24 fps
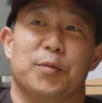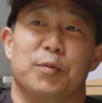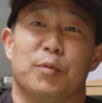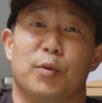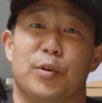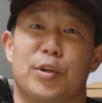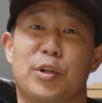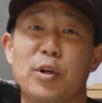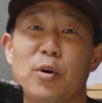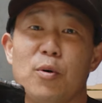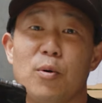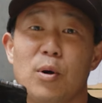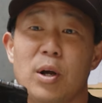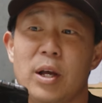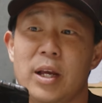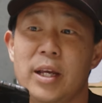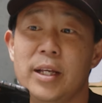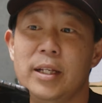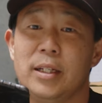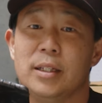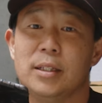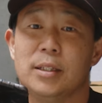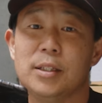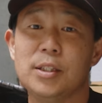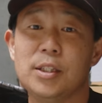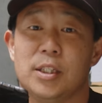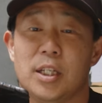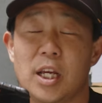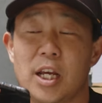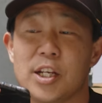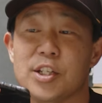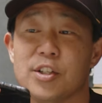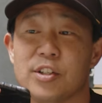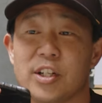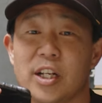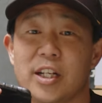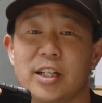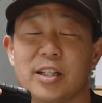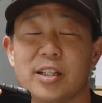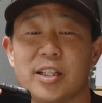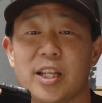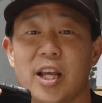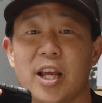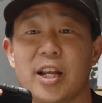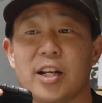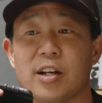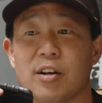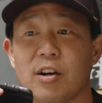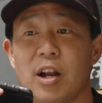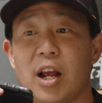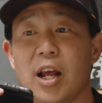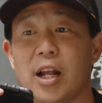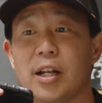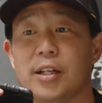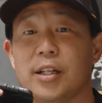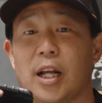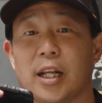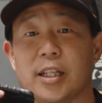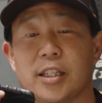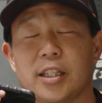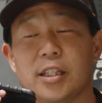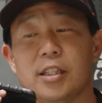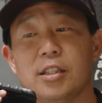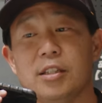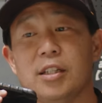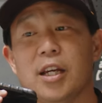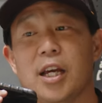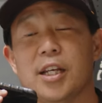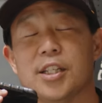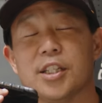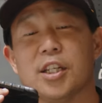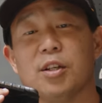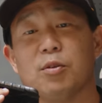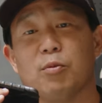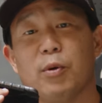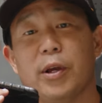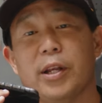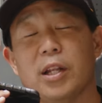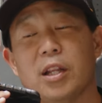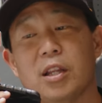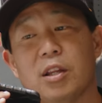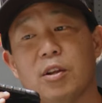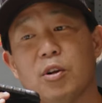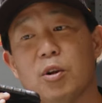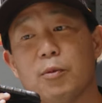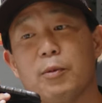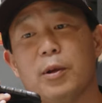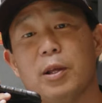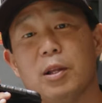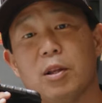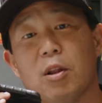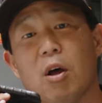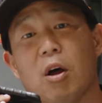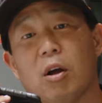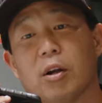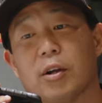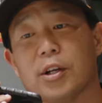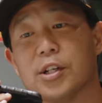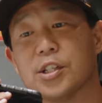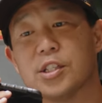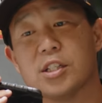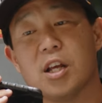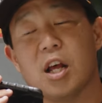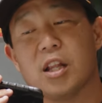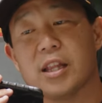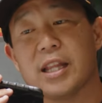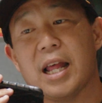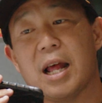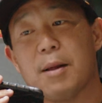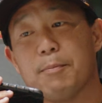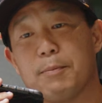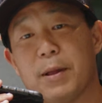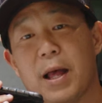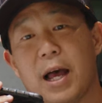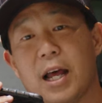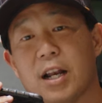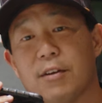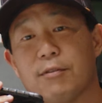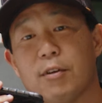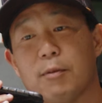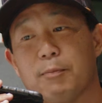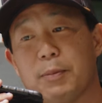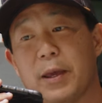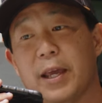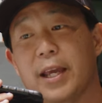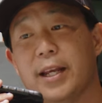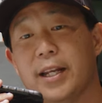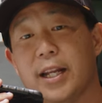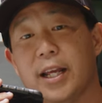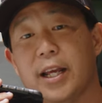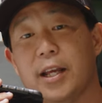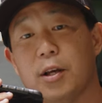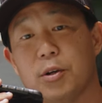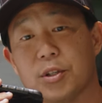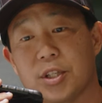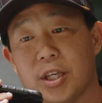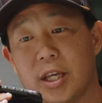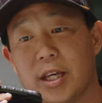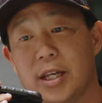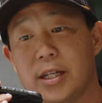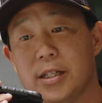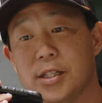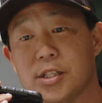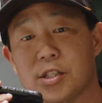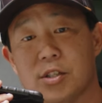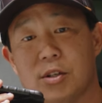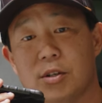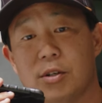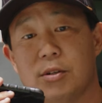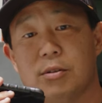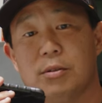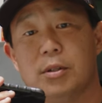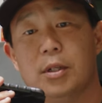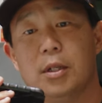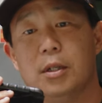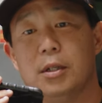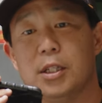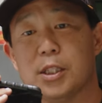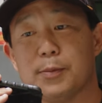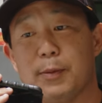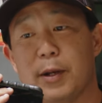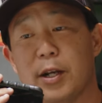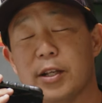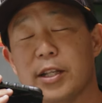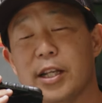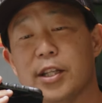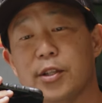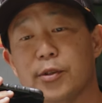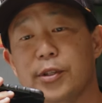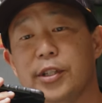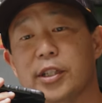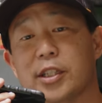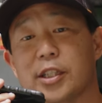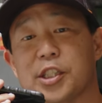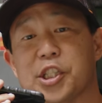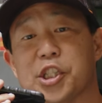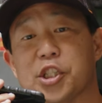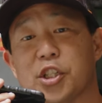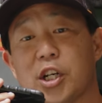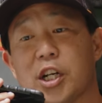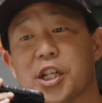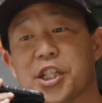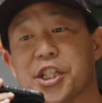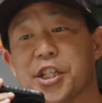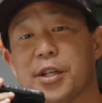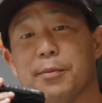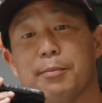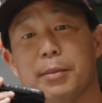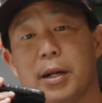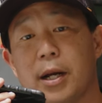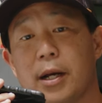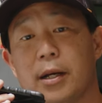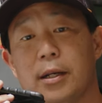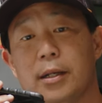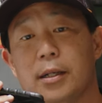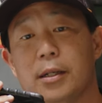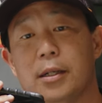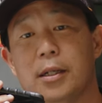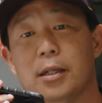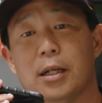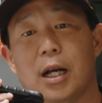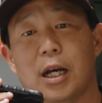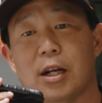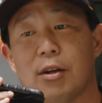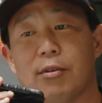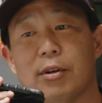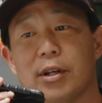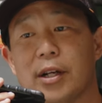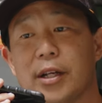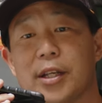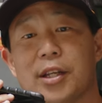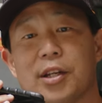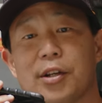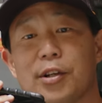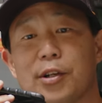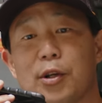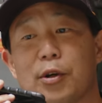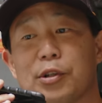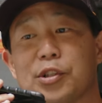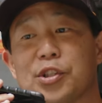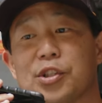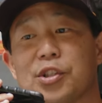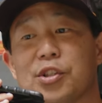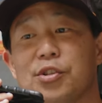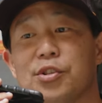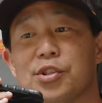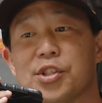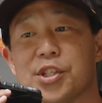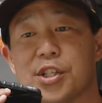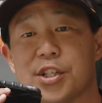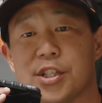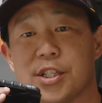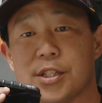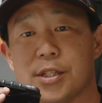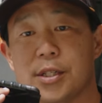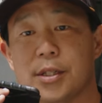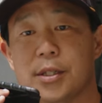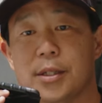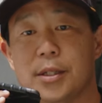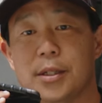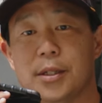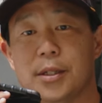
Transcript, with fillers: Well, you know what? You guys are getting ten grand. I think you guys can wait a little bit longer. It's not that bad of a payday, okay? So, it's better than doing construction, bro. I don't want to hear no excuses.